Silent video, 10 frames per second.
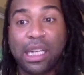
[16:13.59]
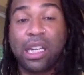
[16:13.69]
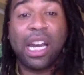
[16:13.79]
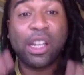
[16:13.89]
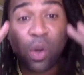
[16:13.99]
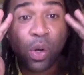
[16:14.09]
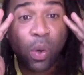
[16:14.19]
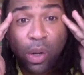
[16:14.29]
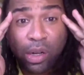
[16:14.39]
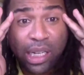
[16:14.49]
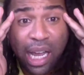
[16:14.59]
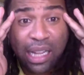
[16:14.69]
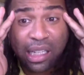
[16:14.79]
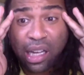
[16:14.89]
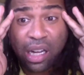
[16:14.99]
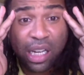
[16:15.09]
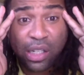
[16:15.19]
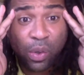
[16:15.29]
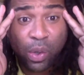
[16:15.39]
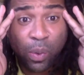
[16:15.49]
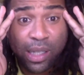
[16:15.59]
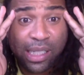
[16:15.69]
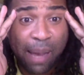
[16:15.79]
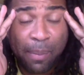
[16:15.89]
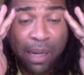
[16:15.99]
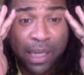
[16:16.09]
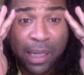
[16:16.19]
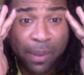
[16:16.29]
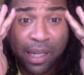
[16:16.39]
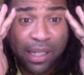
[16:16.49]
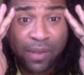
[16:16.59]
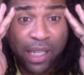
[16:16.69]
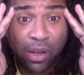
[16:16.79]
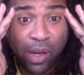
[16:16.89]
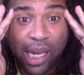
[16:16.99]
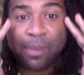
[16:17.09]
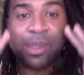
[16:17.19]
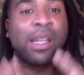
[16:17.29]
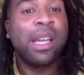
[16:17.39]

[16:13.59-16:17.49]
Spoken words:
And I don't know where he got the gun, and I don't know where this happened. I mean, he plays video games.